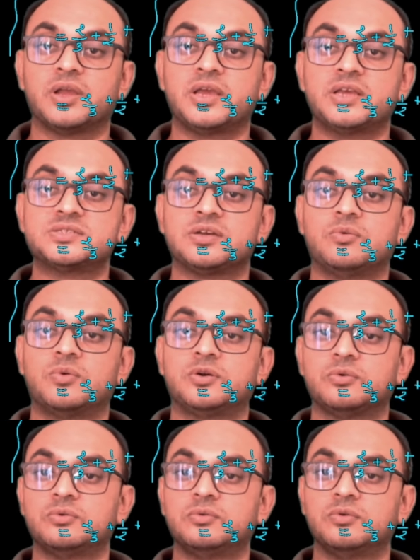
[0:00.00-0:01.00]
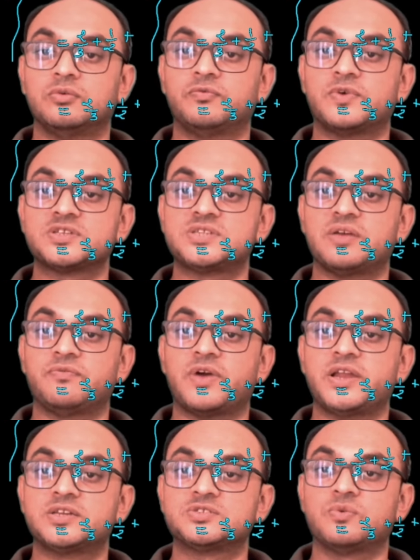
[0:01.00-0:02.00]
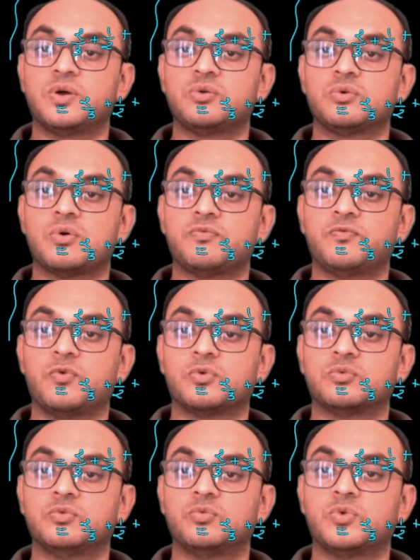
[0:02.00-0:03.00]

is equal to, first I find square root of 4.